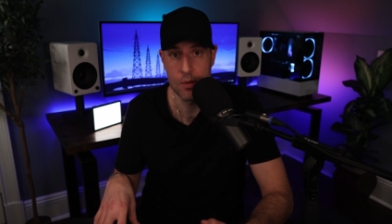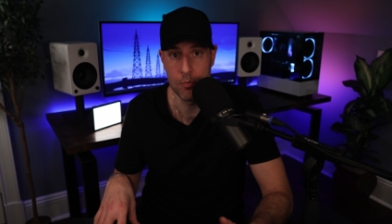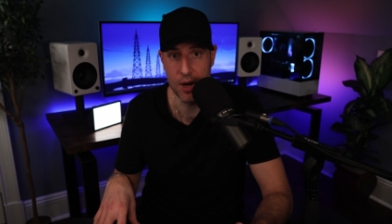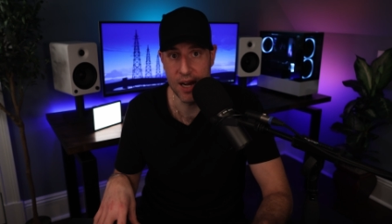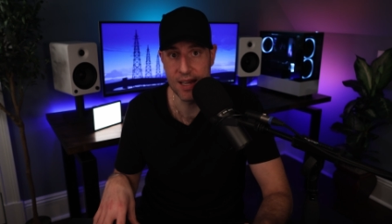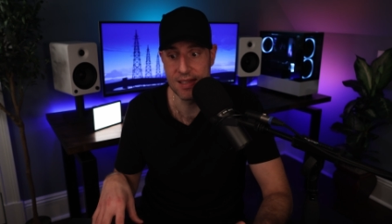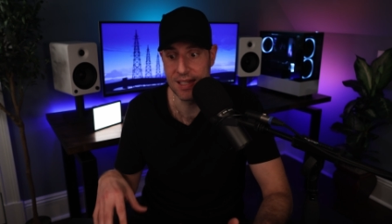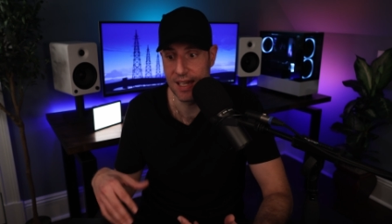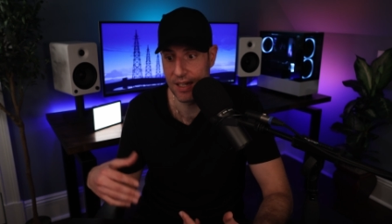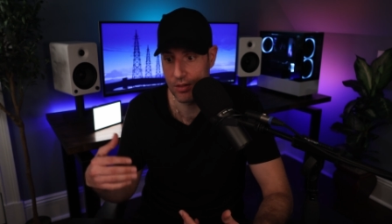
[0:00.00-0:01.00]
by
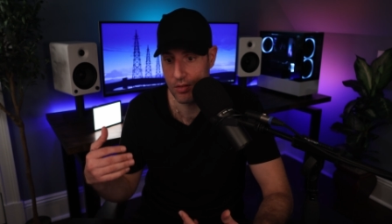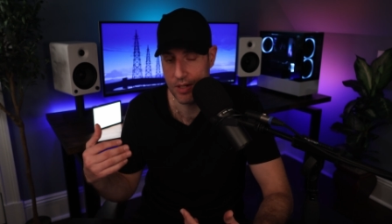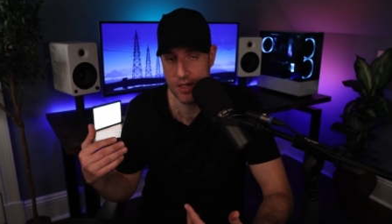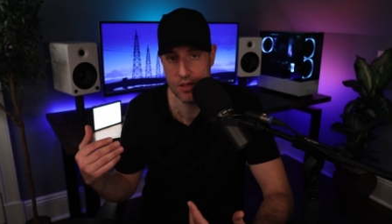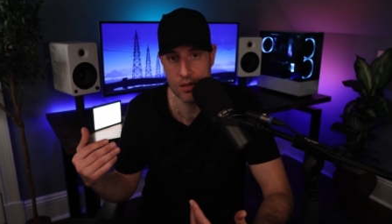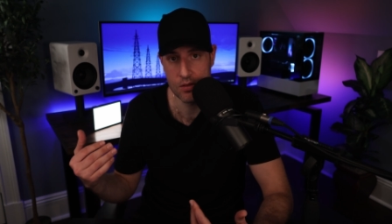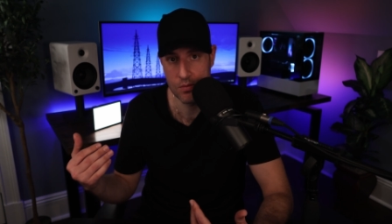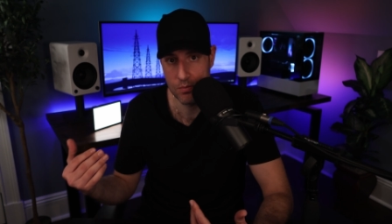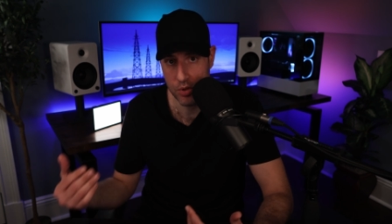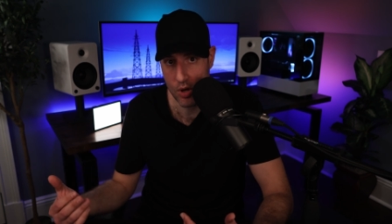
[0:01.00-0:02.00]
the increased
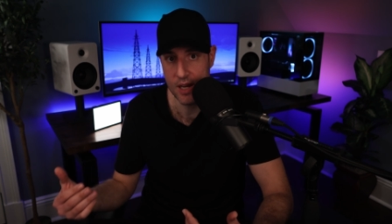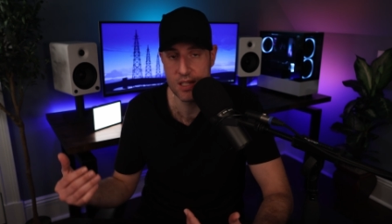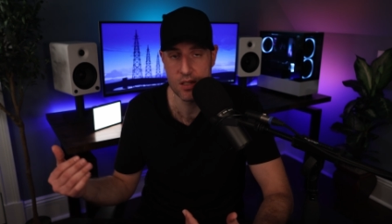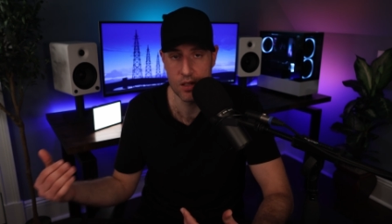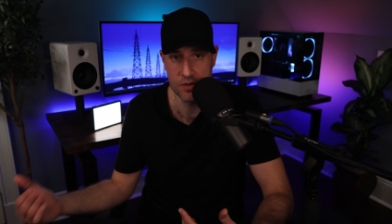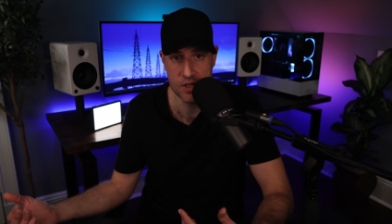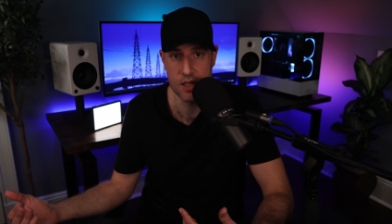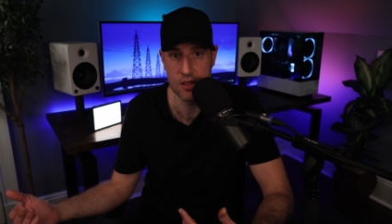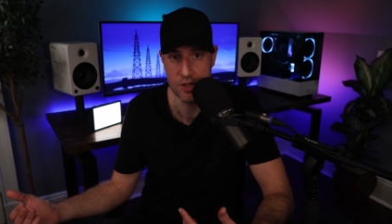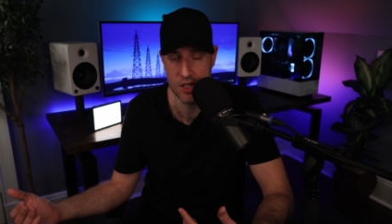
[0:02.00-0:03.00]
price of
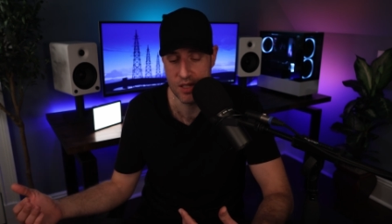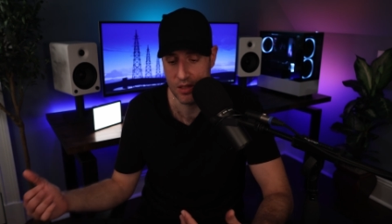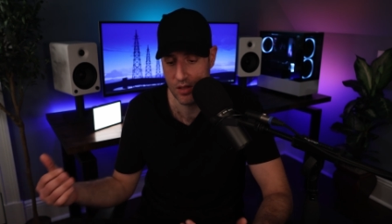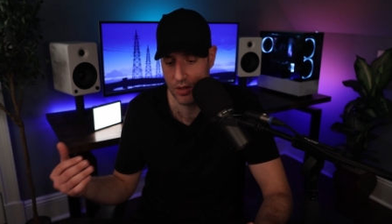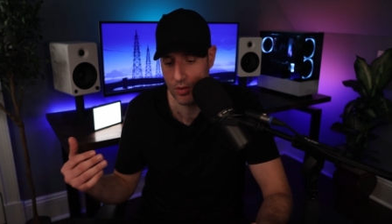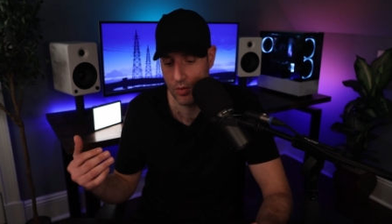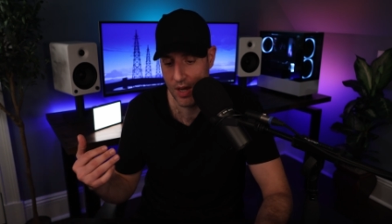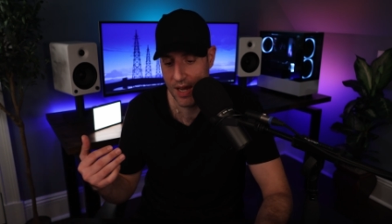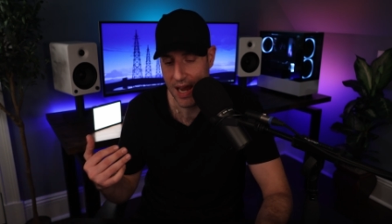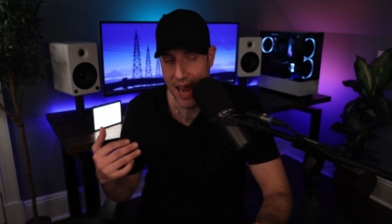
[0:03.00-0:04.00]
Synology C2
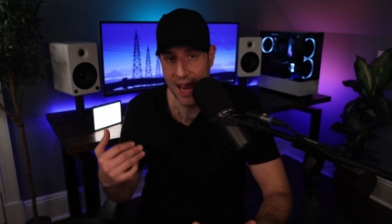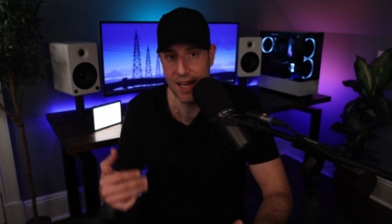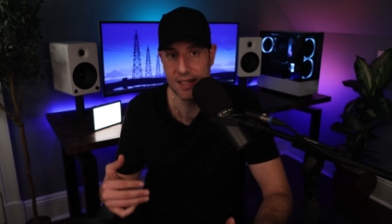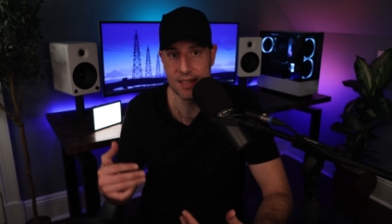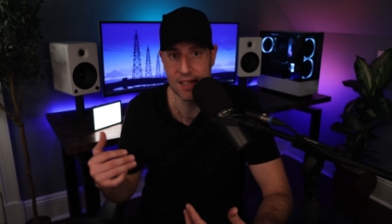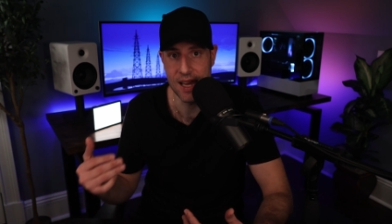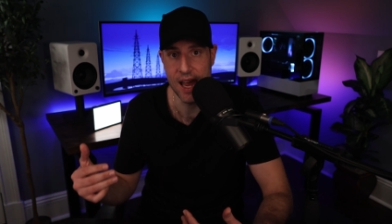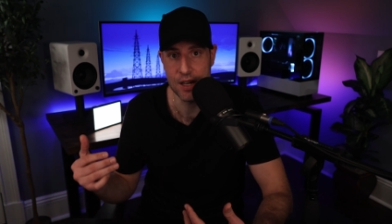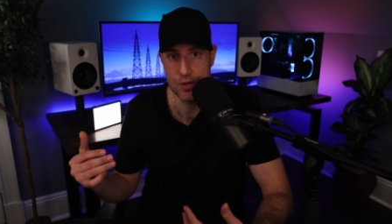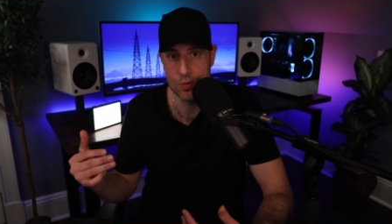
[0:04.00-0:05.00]
and the
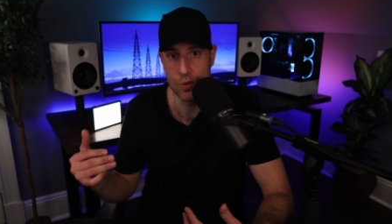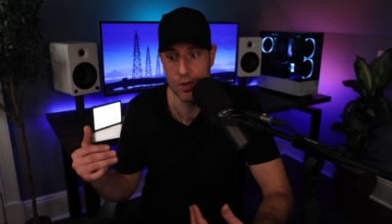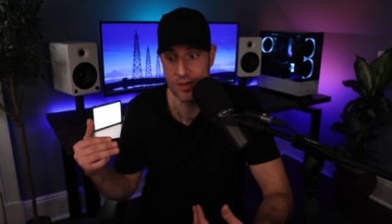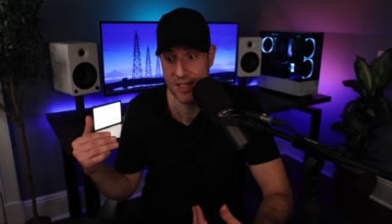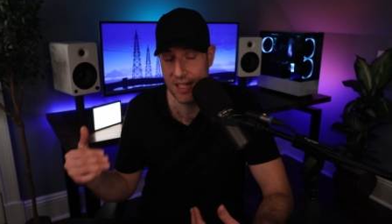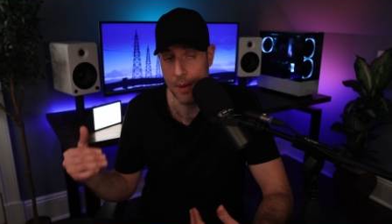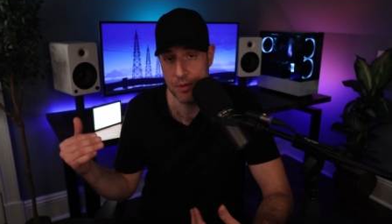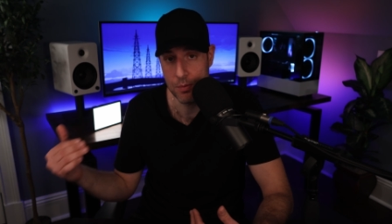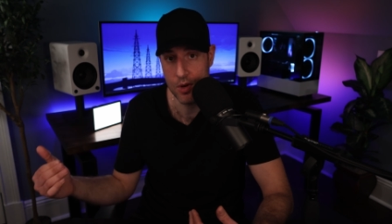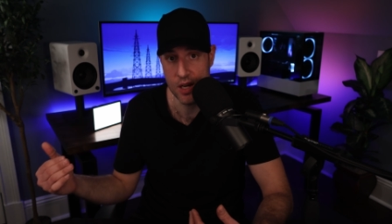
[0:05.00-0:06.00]
actual
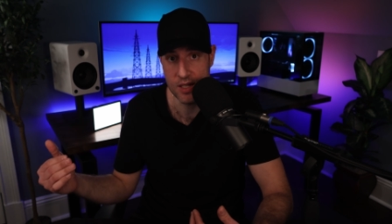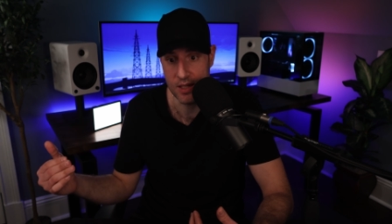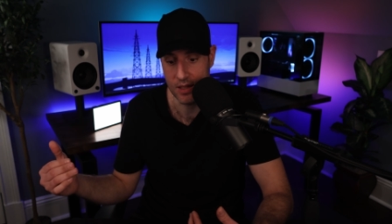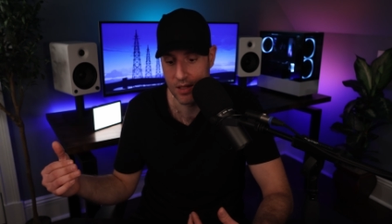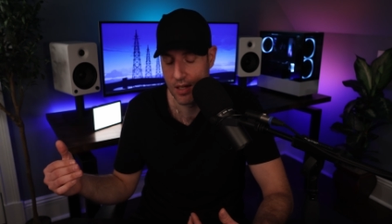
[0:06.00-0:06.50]
stepped pricing.